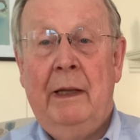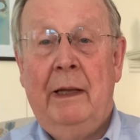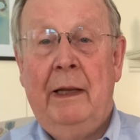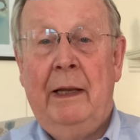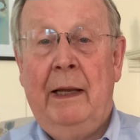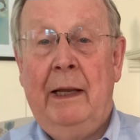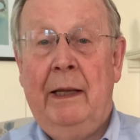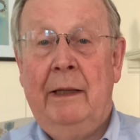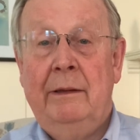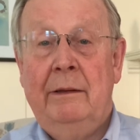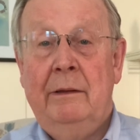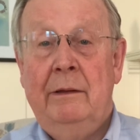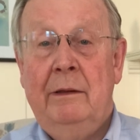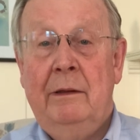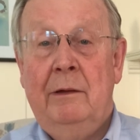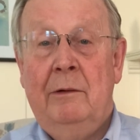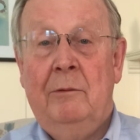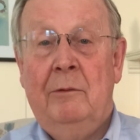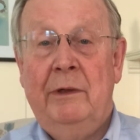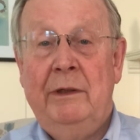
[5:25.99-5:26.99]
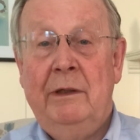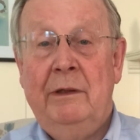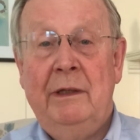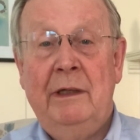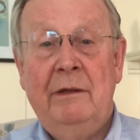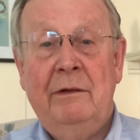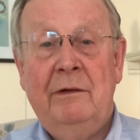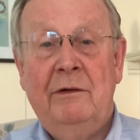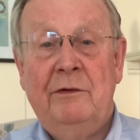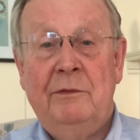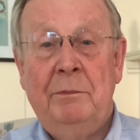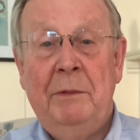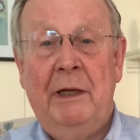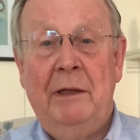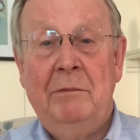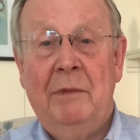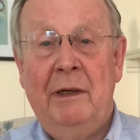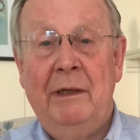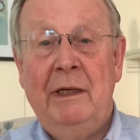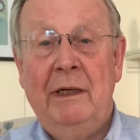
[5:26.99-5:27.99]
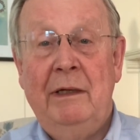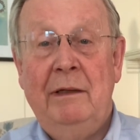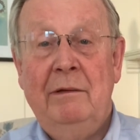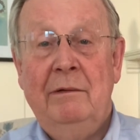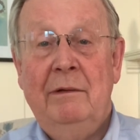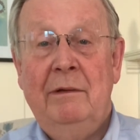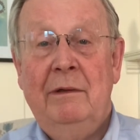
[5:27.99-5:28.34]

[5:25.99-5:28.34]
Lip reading: And when you need to spend money